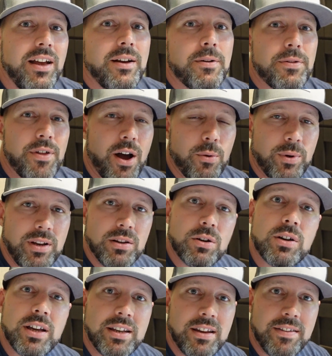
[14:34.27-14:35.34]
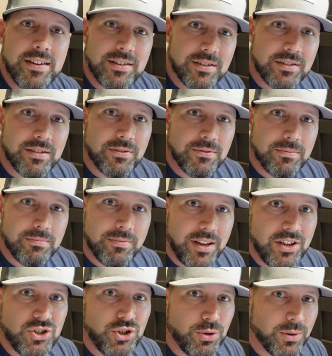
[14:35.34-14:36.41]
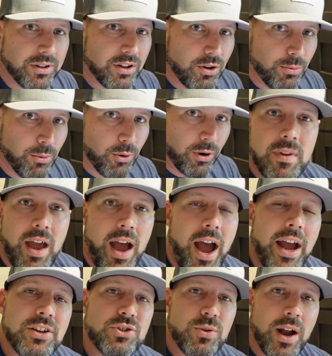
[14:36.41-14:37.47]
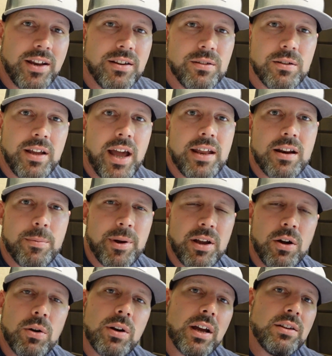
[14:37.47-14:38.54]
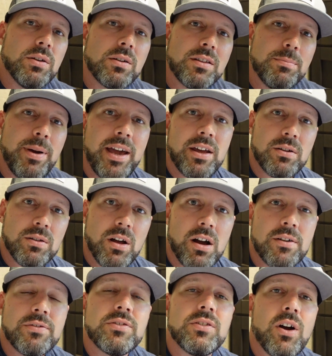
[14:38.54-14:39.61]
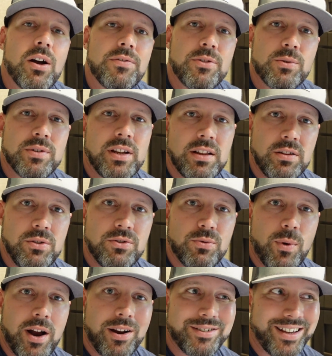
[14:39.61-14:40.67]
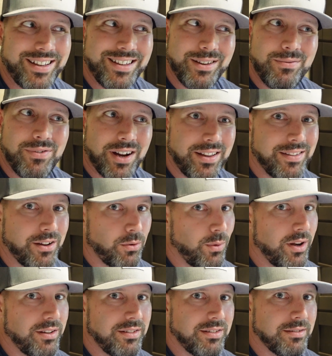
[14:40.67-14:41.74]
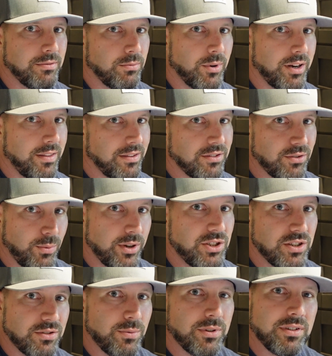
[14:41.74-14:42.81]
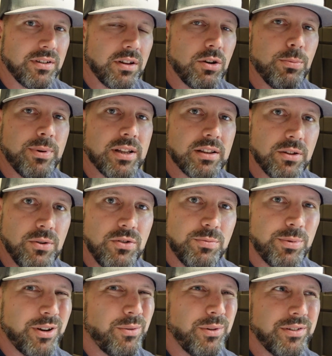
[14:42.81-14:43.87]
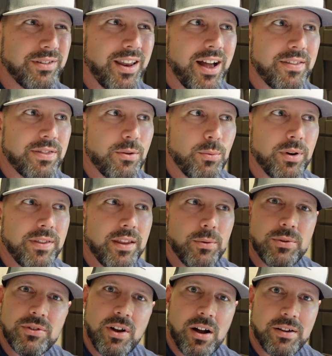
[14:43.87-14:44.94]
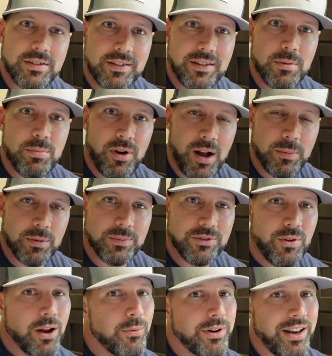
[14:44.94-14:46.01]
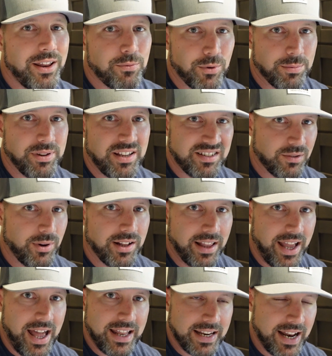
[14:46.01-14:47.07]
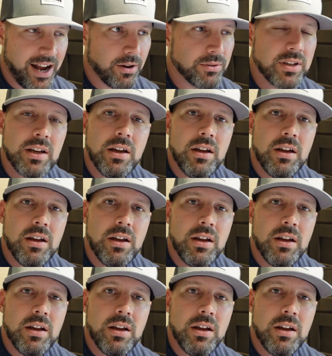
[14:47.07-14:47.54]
thought we'd look into this issue a little more. I tried to look at it on my own. I took the panel off, saw if there's any loose wires. I did find there was one of the switches was a little bit loose, but it was not the one that was causing the problem. So I went ahead and replaced it while I had it out.